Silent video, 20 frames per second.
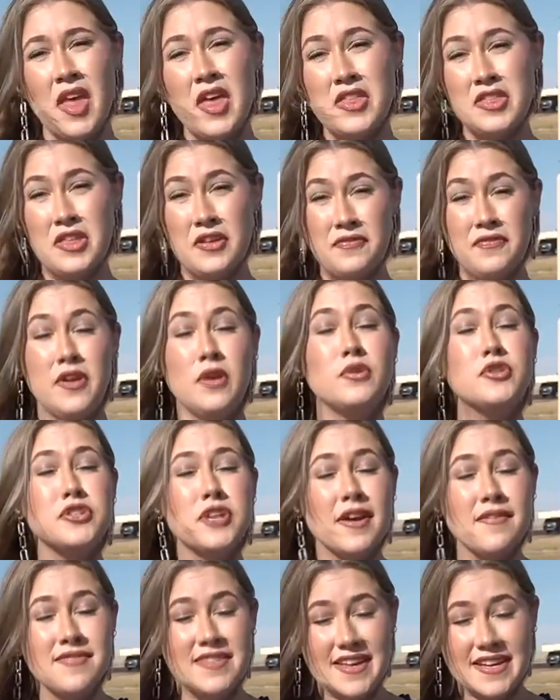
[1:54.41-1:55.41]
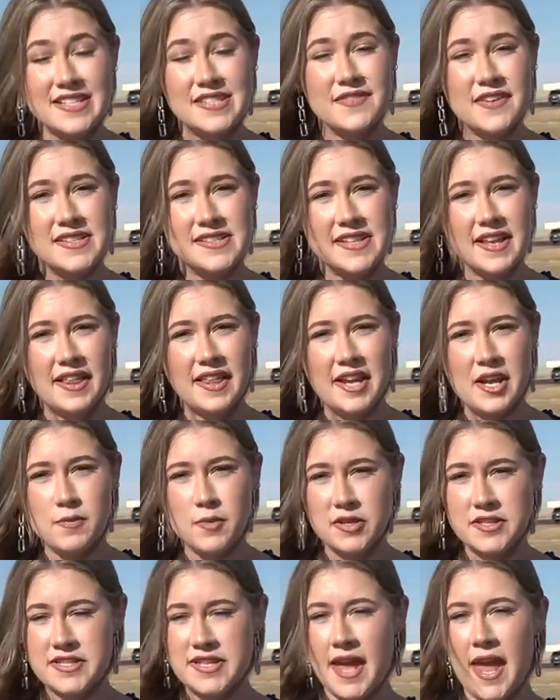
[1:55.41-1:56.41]
The future of this facility
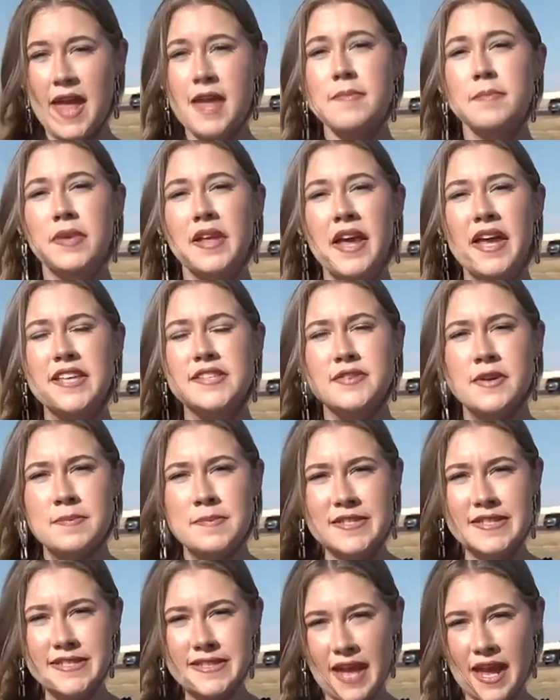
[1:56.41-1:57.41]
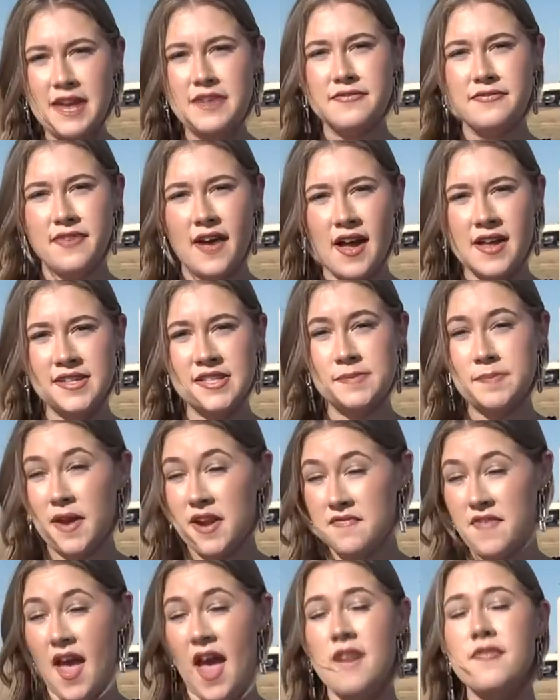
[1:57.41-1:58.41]
will take place from state funds, but
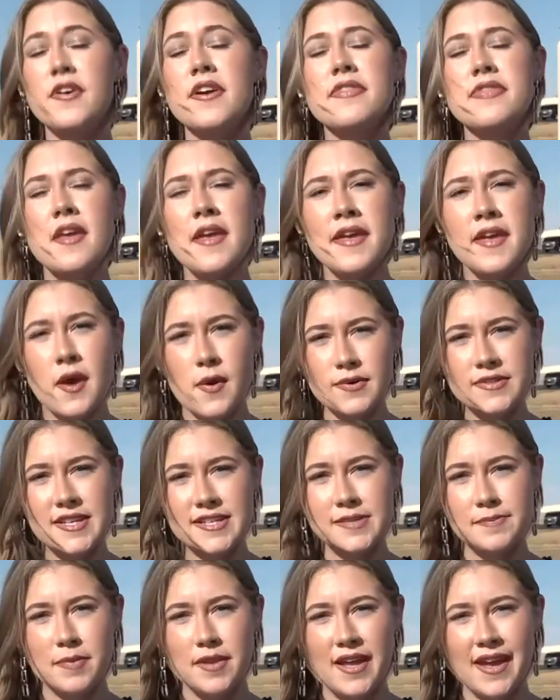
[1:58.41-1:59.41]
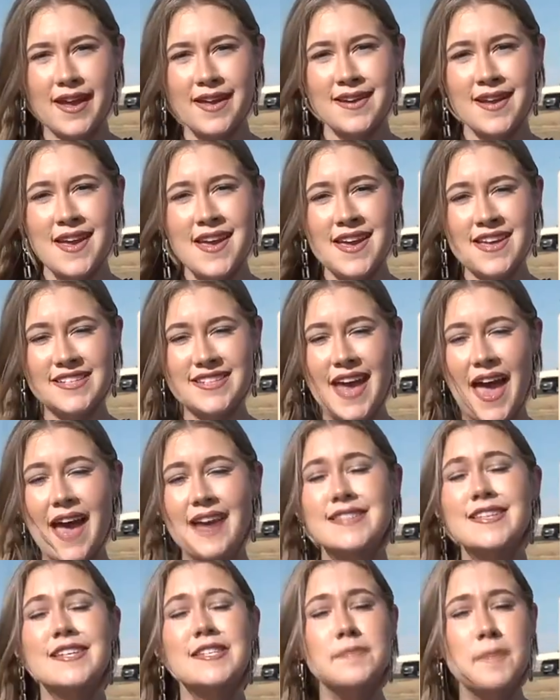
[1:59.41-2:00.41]
if everything goes as planned,
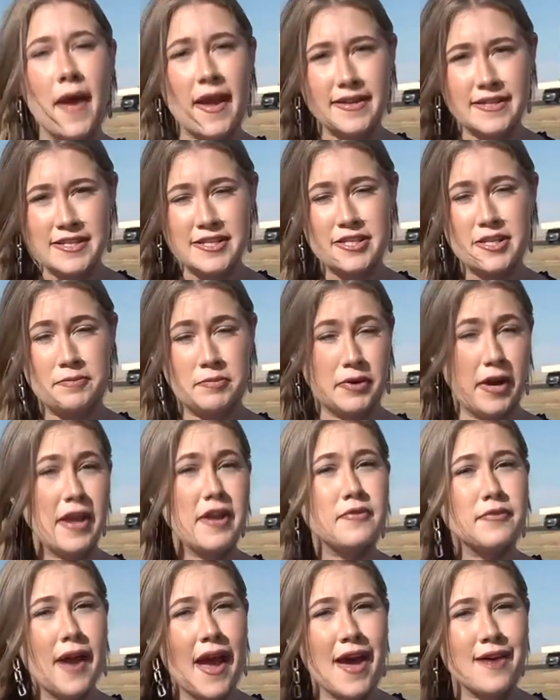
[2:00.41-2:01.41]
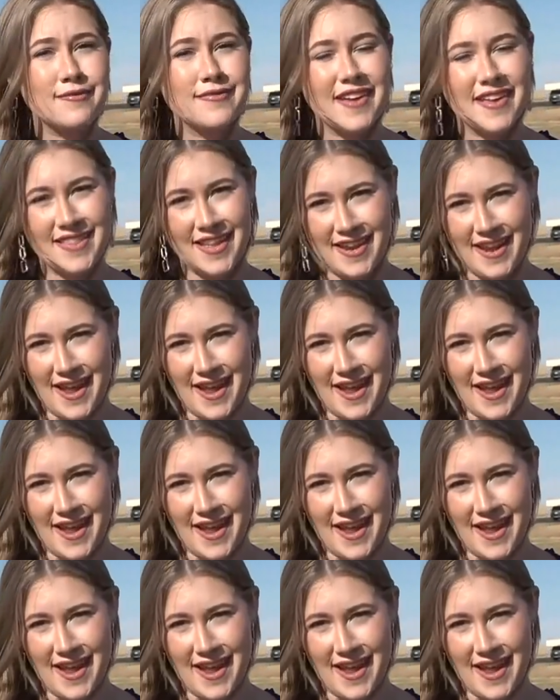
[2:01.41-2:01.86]
TAG's expecting to break ground in the